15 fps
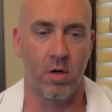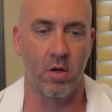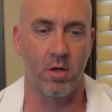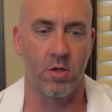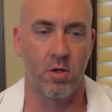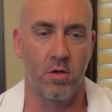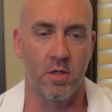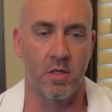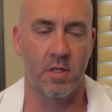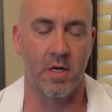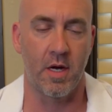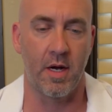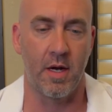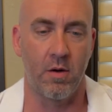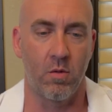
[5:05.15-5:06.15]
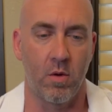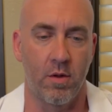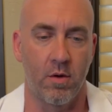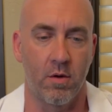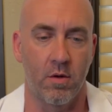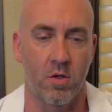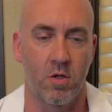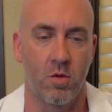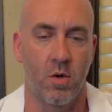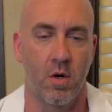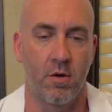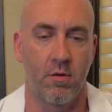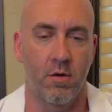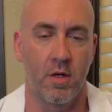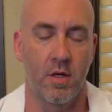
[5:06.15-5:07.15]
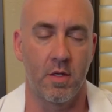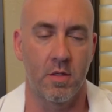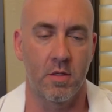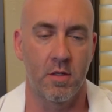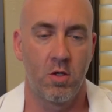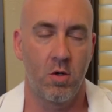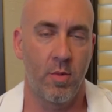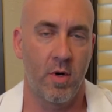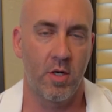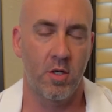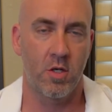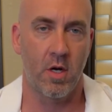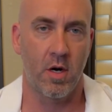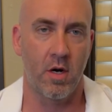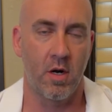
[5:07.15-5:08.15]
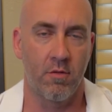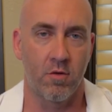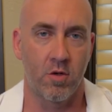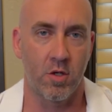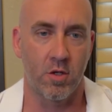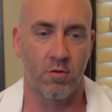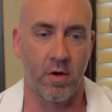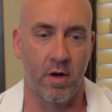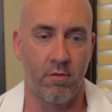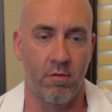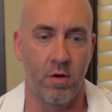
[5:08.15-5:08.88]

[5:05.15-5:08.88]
I'll let you decide whether 200 is too much, not enough, or just right for